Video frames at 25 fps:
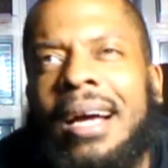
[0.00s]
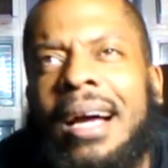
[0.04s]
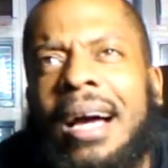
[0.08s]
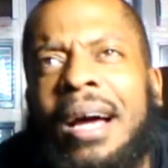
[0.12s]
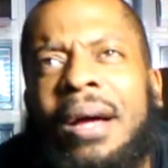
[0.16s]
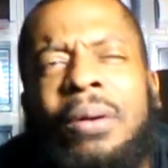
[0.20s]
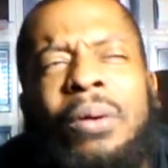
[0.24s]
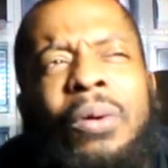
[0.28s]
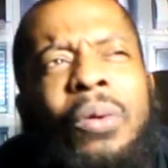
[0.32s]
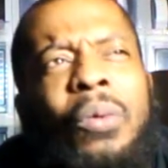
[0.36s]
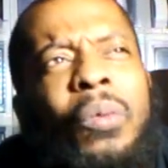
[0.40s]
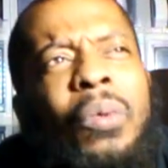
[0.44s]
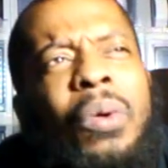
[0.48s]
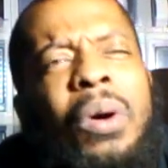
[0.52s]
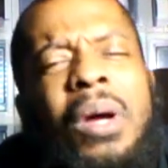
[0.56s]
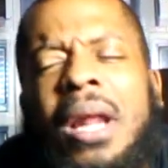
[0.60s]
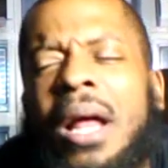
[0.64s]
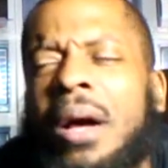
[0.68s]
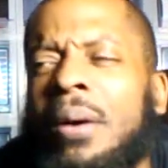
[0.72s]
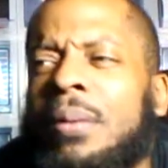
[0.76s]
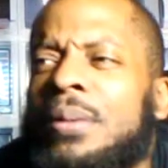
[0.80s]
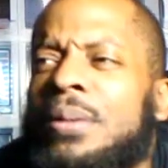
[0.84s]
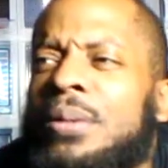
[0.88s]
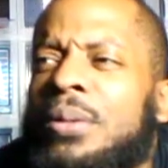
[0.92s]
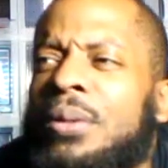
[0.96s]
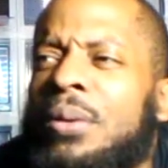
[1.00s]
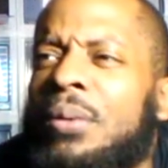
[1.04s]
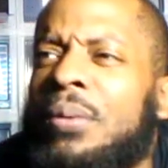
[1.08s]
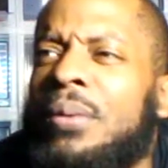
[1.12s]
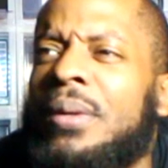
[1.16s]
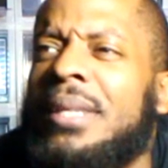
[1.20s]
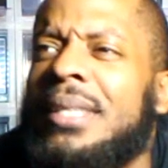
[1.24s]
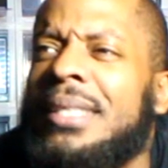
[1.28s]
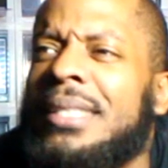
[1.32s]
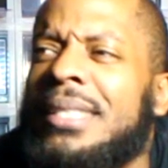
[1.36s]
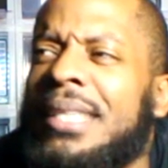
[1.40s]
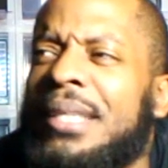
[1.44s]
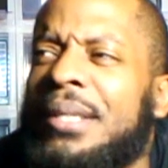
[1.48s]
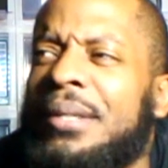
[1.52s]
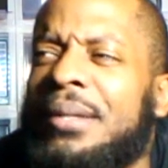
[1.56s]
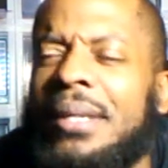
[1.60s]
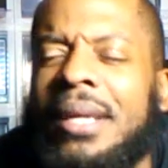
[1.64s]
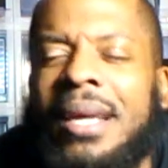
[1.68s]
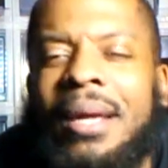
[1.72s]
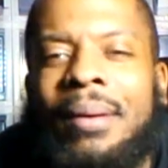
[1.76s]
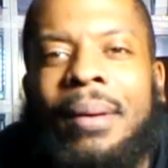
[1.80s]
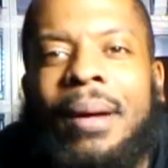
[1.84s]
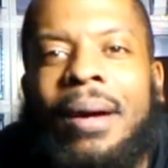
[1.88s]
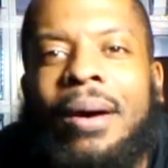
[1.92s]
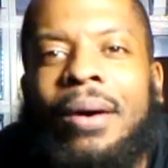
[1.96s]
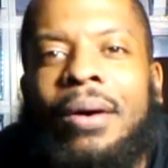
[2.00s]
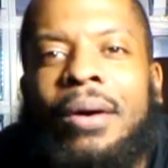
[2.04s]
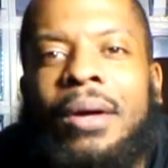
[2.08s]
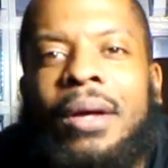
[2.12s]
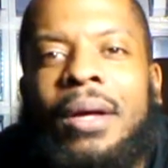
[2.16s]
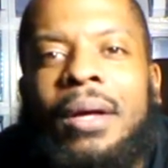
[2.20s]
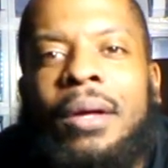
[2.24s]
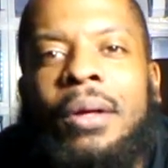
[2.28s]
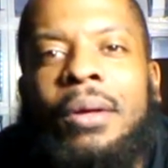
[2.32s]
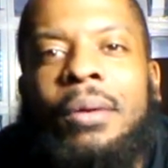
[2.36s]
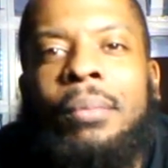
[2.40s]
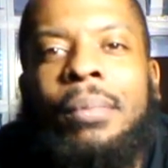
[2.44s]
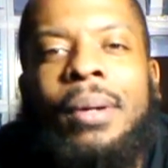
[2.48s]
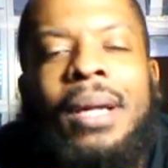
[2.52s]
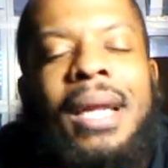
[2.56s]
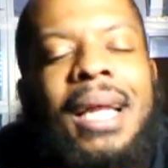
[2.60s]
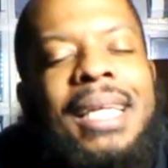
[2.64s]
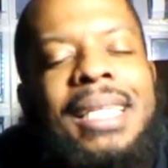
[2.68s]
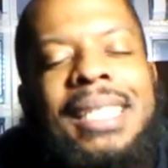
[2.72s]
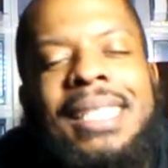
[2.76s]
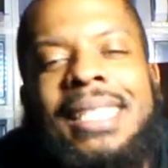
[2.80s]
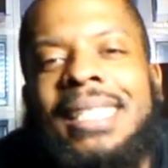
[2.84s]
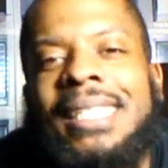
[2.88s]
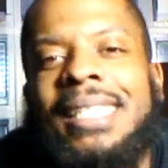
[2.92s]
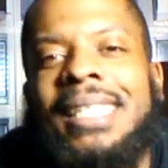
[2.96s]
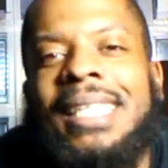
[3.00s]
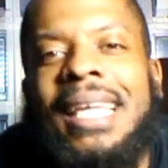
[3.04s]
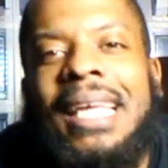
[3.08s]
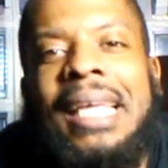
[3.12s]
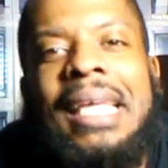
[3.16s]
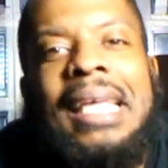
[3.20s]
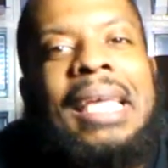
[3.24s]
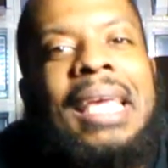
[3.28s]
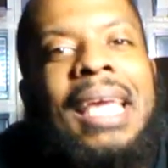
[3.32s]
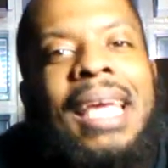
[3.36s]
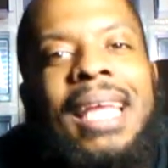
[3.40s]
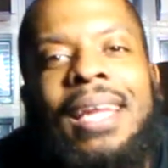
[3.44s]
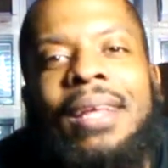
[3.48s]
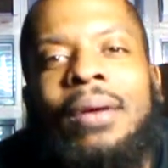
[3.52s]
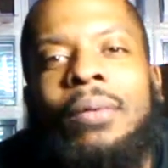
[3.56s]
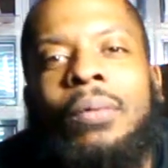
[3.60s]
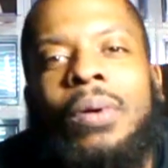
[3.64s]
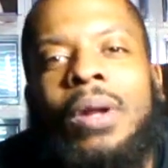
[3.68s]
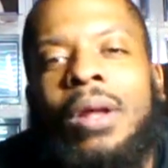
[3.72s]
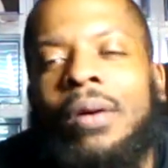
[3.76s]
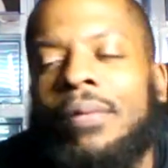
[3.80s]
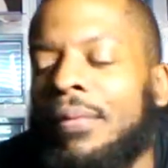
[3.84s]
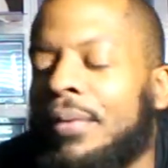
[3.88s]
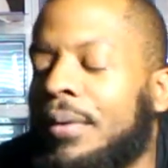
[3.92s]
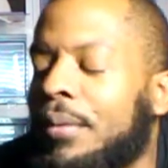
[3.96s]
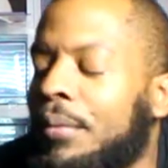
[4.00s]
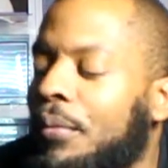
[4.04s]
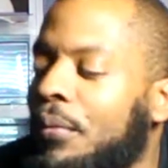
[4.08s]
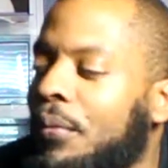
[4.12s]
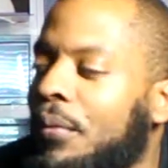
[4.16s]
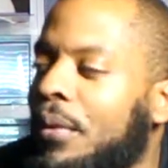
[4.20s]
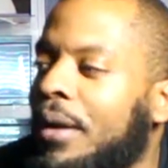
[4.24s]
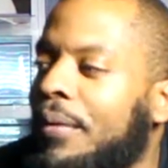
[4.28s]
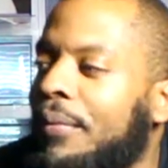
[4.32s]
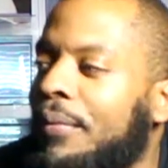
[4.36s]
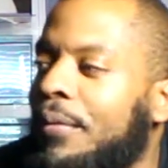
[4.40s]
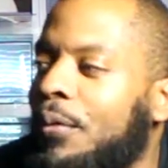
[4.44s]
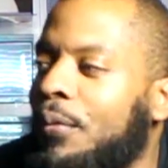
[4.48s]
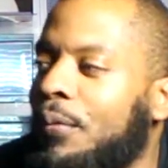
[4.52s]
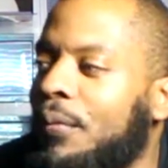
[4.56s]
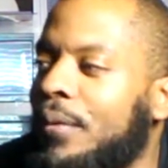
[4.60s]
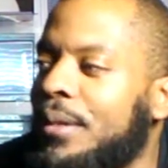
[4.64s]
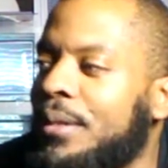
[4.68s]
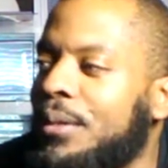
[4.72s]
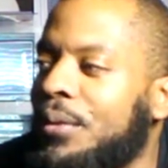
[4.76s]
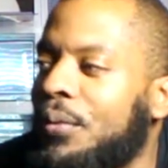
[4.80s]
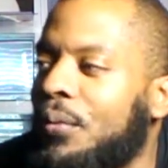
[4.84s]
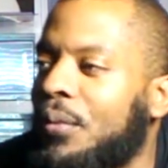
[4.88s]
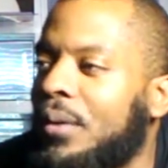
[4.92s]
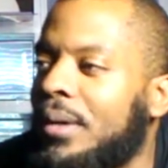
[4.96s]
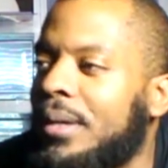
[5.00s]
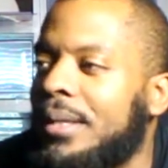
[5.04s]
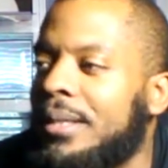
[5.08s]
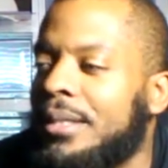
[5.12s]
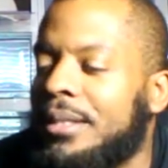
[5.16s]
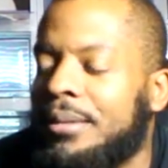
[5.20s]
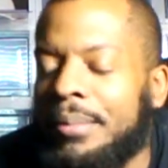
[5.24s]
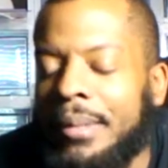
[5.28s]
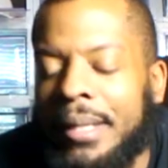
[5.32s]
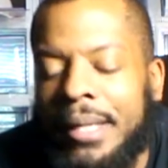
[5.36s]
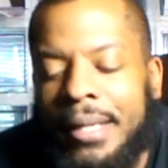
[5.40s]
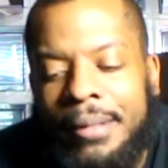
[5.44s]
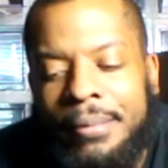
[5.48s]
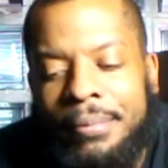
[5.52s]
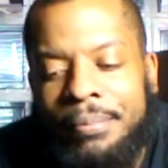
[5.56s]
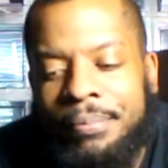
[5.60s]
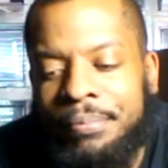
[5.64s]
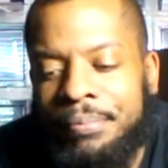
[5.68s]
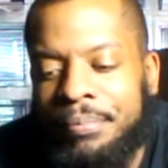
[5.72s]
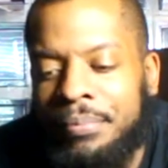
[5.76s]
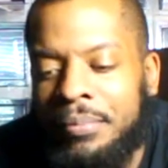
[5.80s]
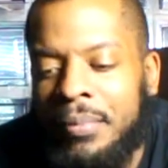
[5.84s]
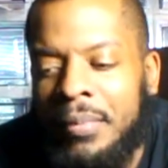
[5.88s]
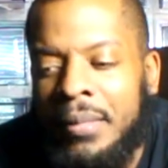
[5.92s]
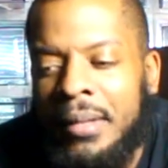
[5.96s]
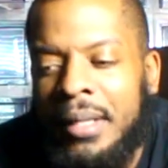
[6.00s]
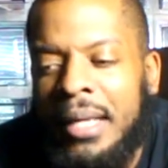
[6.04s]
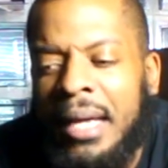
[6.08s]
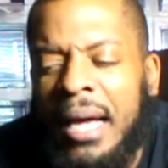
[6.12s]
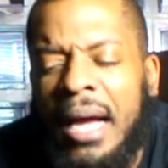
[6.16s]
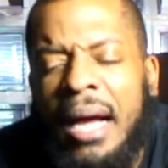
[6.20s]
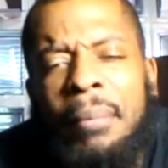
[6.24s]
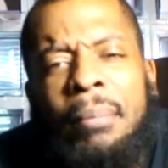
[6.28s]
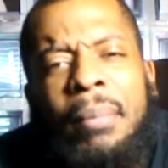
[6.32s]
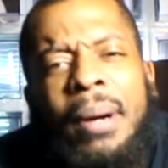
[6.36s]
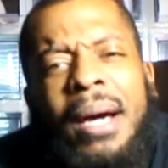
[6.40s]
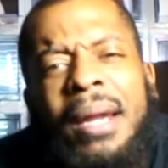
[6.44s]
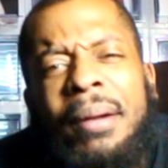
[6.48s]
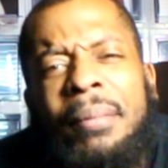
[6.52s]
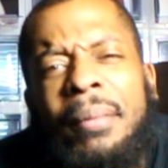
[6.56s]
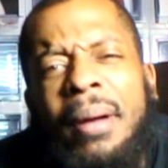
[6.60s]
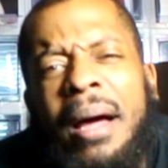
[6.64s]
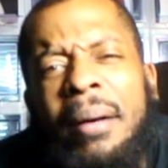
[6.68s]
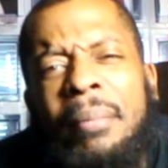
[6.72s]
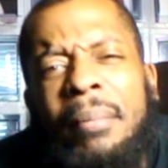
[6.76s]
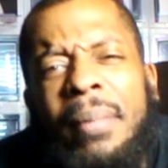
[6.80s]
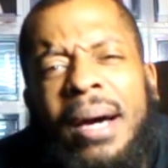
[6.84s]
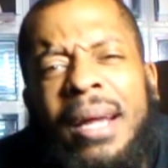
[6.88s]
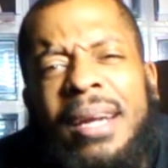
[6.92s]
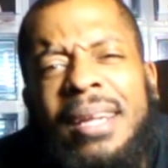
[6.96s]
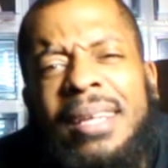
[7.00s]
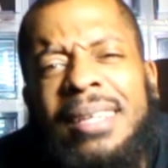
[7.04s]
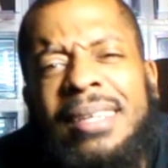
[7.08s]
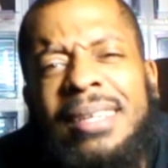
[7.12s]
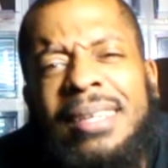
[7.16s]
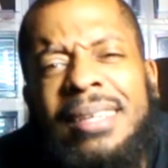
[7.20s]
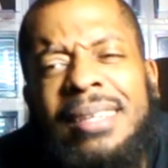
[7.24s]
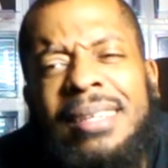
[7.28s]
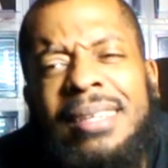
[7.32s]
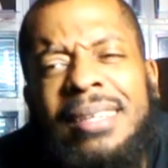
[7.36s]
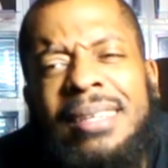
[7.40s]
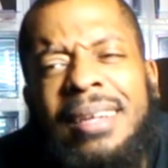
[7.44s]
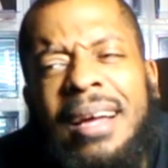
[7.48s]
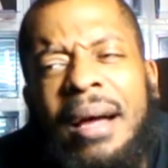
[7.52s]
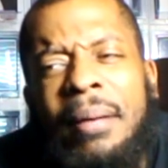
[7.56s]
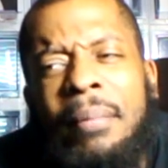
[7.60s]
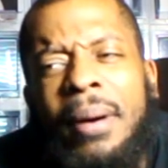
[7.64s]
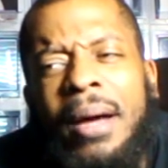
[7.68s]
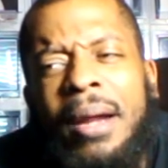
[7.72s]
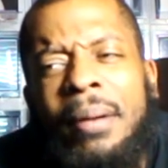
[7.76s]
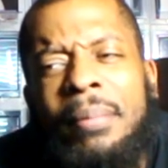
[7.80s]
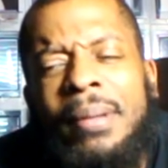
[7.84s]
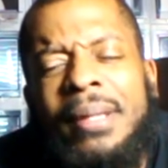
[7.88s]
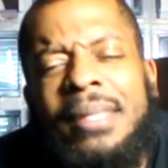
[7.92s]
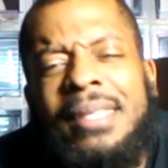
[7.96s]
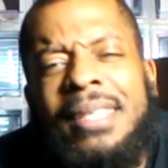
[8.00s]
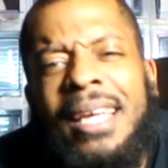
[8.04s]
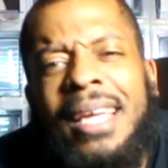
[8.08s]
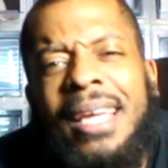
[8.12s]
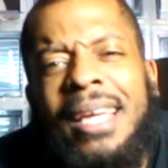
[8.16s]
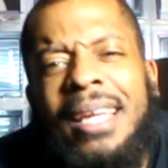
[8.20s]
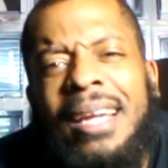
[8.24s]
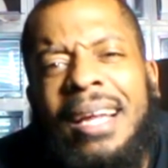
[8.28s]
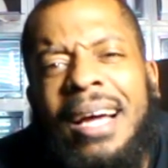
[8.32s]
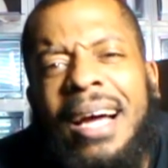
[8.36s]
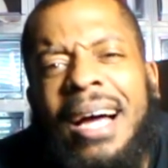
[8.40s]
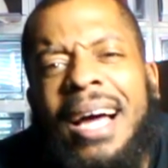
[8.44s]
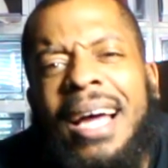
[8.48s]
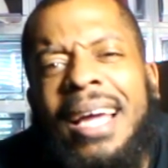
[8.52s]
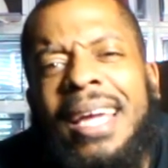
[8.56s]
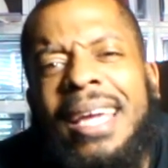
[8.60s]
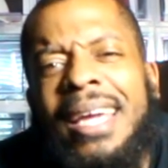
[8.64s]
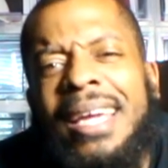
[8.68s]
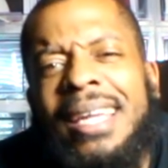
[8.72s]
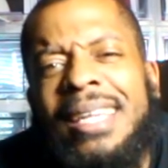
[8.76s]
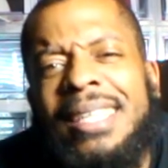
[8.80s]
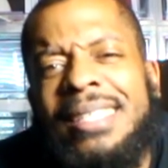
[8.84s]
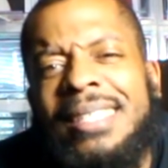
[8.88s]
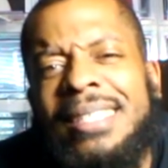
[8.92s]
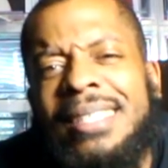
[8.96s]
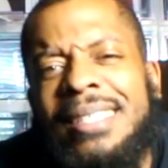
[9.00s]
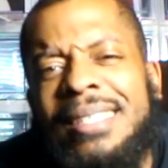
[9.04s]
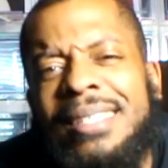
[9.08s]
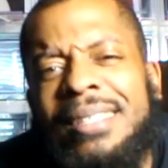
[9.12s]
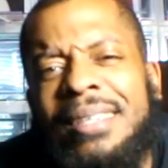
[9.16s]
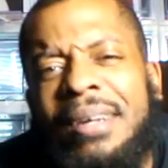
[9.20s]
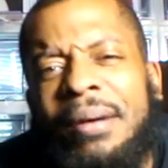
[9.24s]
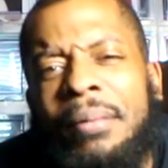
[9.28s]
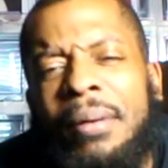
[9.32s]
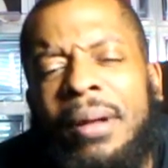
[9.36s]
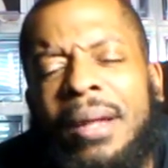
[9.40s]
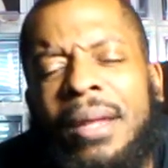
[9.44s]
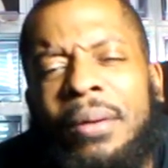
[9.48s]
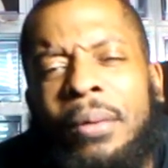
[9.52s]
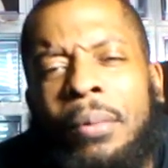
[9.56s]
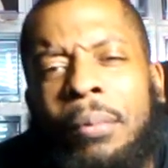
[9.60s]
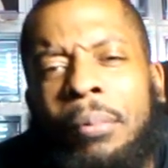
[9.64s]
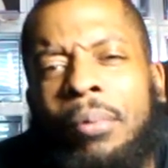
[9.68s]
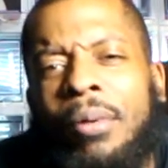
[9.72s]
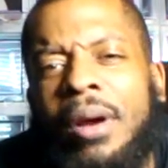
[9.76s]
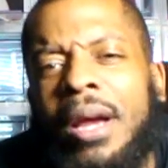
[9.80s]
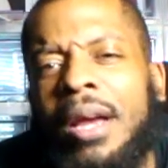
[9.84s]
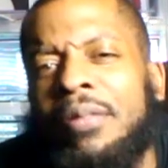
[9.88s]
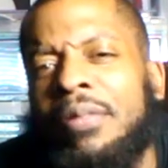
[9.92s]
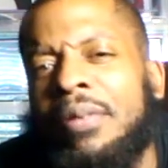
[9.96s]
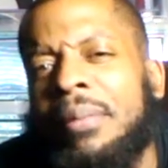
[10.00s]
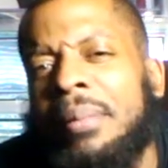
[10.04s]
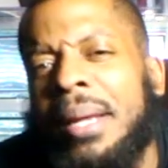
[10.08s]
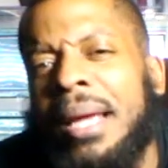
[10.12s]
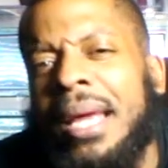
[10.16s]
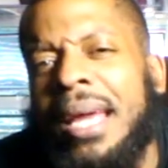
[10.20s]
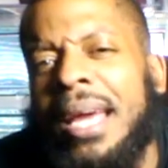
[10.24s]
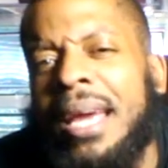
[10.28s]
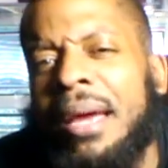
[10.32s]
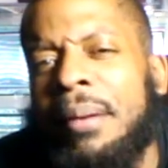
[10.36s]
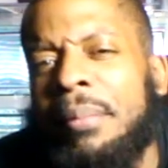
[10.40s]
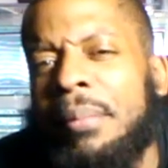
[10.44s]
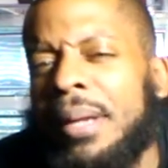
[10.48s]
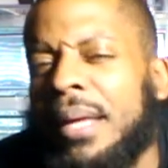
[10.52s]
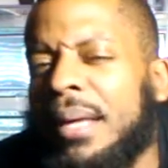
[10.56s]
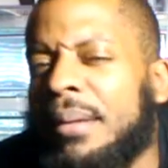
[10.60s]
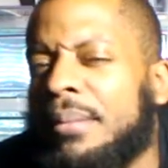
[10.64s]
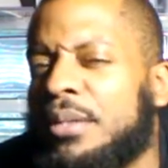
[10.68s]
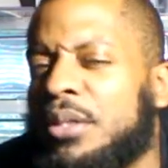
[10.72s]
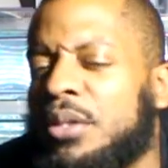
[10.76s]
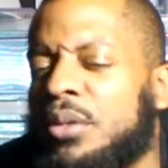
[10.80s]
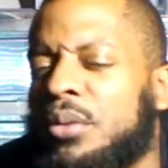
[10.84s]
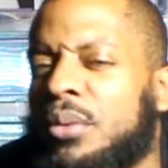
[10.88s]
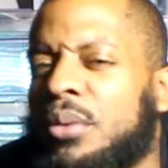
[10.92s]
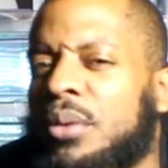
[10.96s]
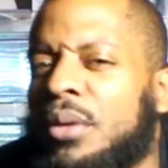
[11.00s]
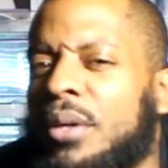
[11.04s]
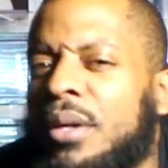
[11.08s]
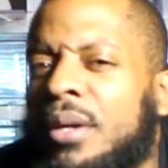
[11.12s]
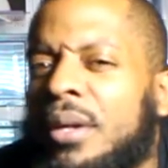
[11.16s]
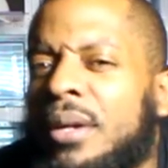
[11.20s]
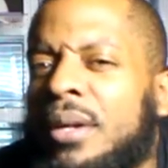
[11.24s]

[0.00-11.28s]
I don't know what I was doing when this sneaker came out. But I just didn't get it, whatever the, whatever the reason was, man. I might have, I might have, I might have been taking a hiatus, a, a little break from the game then too.